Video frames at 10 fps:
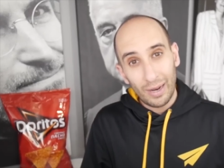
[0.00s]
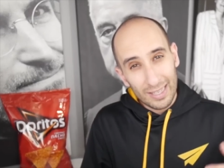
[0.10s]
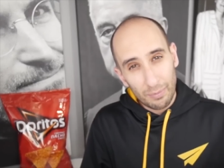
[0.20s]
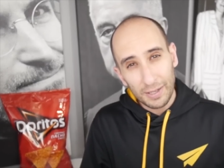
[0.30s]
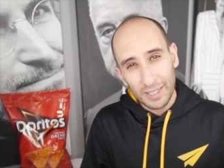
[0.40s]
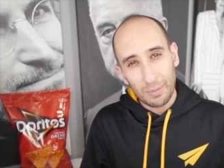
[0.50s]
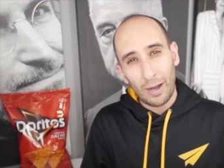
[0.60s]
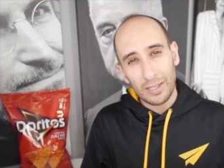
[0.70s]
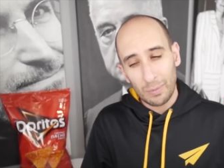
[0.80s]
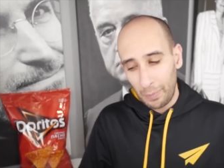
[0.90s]
Write As much as
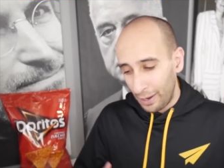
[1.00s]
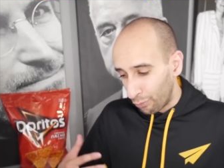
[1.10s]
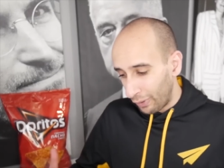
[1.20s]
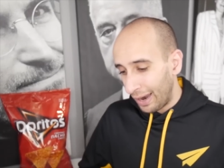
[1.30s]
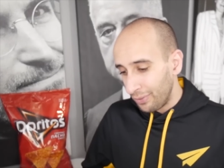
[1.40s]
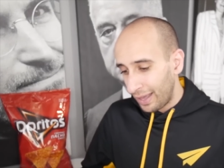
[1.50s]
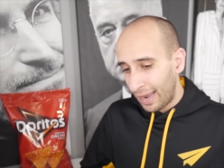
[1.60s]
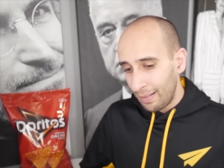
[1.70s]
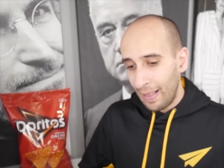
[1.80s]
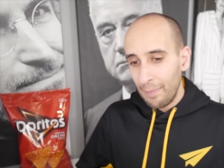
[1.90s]
possible, be around
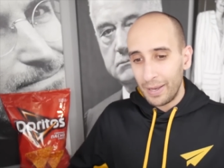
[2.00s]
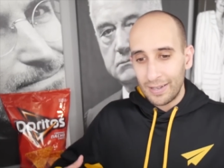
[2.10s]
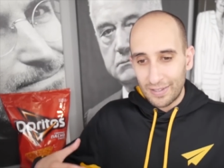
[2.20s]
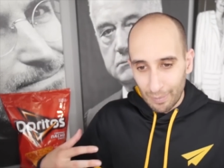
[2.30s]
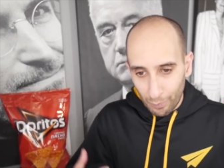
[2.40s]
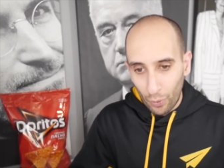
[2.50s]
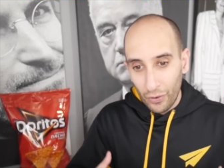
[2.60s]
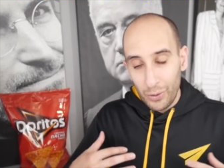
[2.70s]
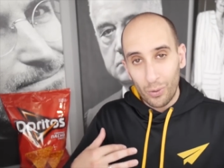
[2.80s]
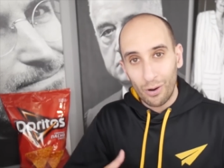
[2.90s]
that because the more
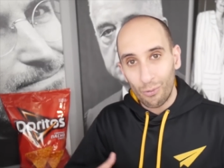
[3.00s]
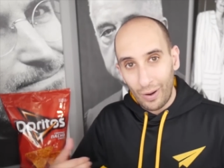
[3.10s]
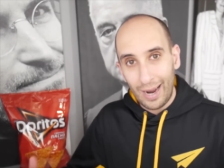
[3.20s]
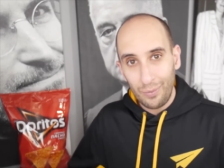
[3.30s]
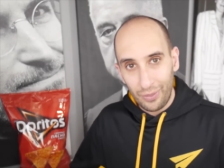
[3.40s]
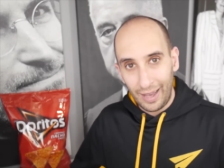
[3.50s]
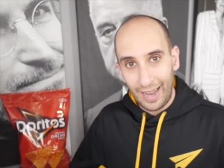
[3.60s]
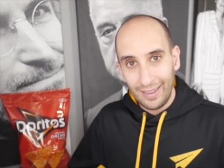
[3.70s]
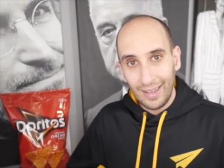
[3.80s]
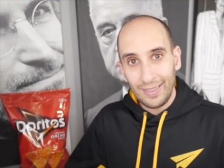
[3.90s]
you are around
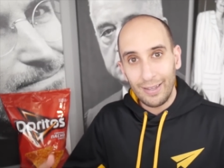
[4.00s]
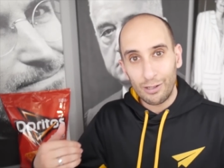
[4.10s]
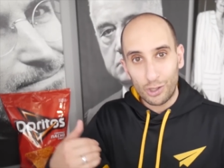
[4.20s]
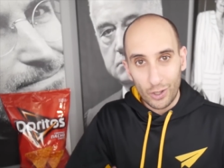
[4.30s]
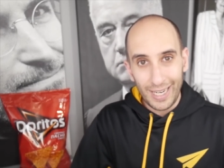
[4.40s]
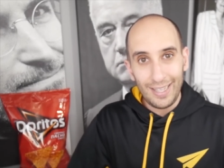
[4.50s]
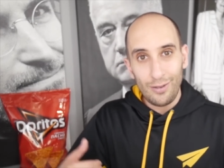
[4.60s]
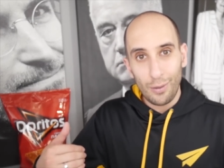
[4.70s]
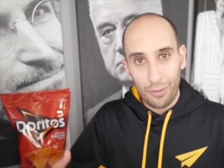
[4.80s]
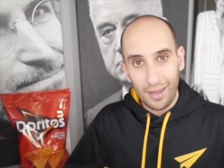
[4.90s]
that, they're training
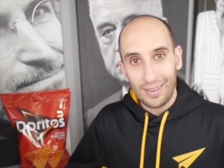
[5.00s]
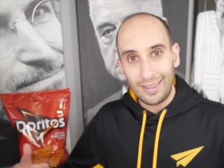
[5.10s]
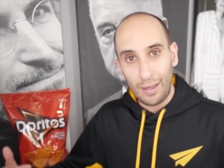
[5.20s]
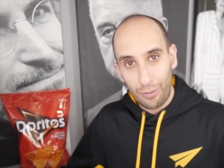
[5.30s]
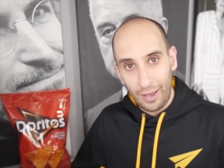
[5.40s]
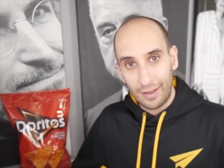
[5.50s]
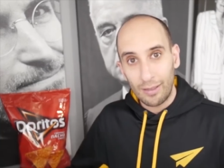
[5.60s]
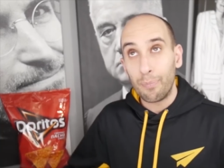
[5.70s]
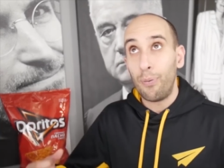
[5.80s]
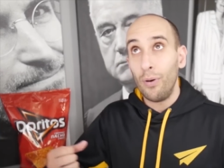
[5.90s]
you to think like they think.
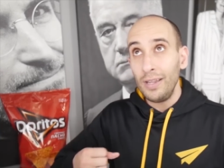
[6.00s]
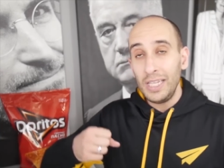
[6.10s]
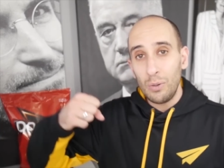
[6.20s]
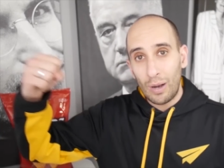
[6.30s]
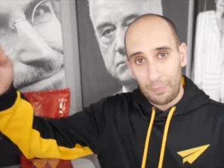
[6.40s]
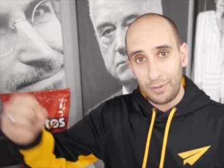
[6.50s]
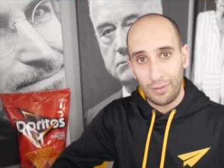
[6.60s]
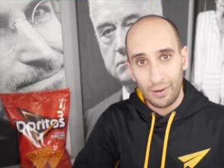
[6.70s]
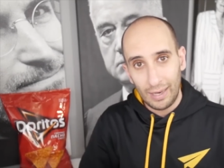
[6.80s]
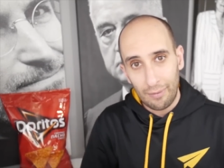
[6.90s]
They're pulling you up to
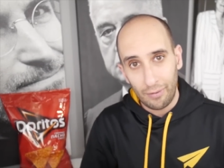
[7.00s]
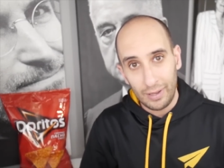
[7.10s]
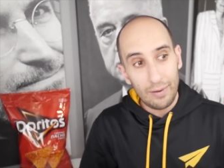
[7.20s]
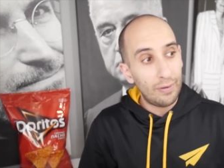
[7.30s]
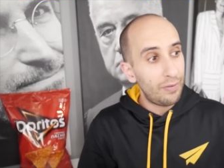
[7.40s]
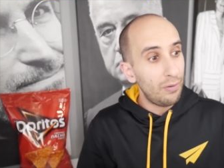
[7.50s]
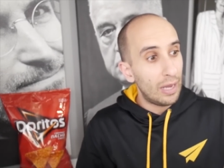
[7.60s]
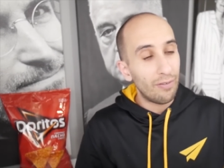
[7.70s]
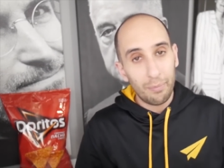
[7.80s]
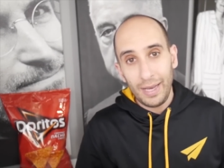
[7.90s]
their level, even if you
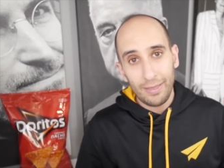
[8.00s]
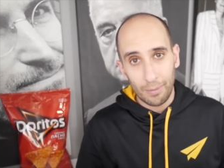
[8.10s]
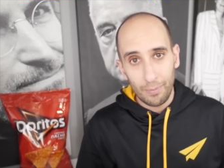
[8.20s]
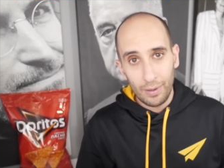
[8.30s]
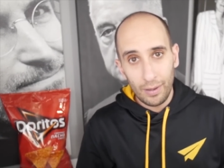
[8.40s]
never meet them.